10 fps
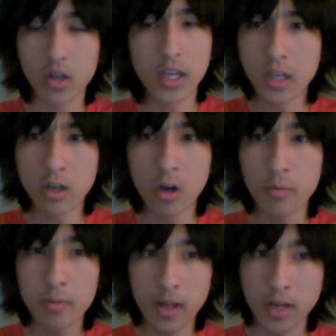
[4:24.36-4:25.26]
It can
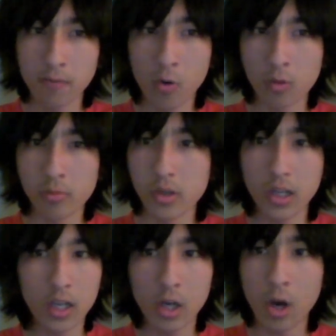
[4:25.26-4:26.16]
come in many forms.
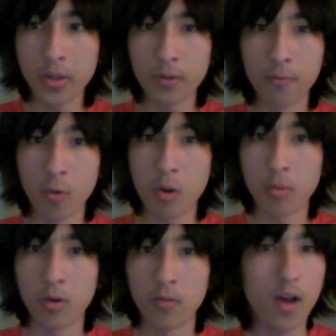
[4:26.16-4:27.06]
It can come in the form
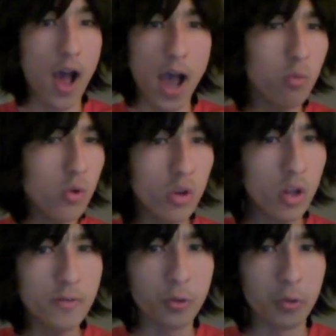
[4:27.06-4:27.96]
of, I won't
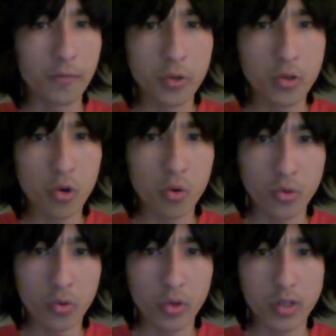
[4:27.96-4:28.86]
love you if you don't
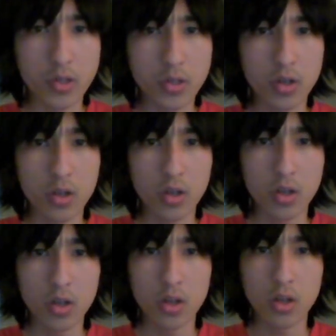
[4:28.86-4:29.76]
do this.
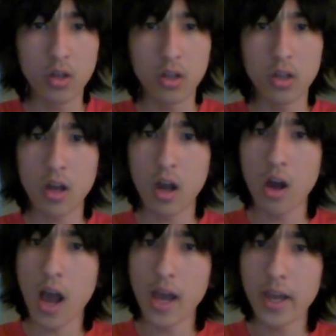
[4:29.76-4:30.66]

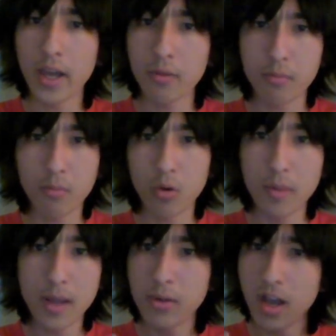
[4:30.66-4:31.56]
I
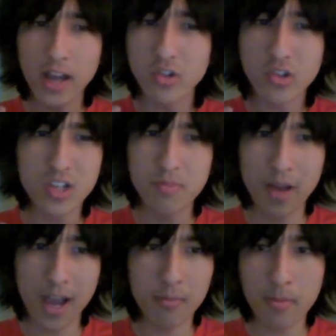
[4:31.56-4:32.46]
maybe I should just
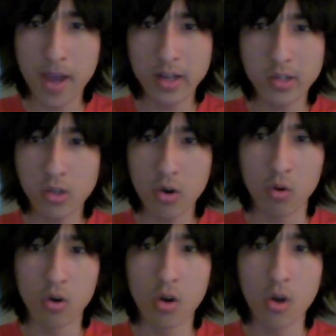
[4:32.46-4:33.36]
pack my bags and
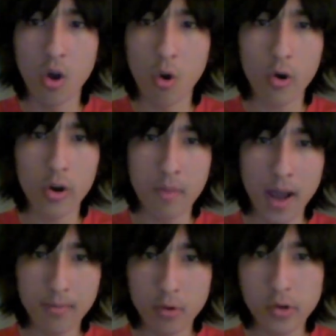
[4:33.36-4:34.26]
go. Or in
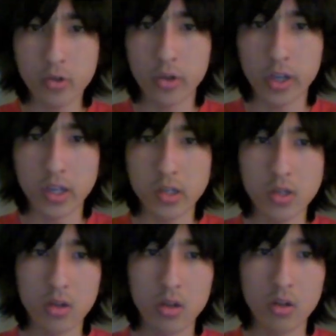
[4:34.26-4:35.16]
my personal
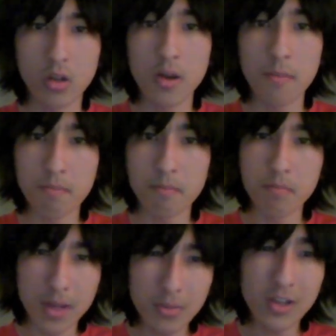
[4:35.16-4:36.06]
case,
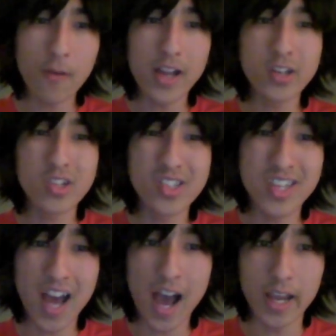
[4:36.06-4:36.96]
maybe if I just
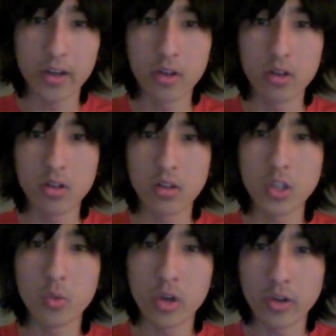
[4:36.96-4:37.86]
died,
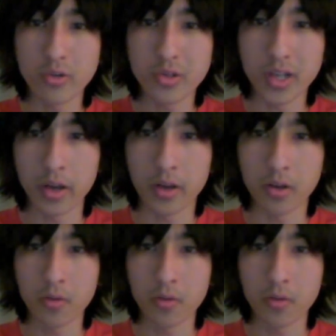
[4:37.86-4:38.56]
you would understand.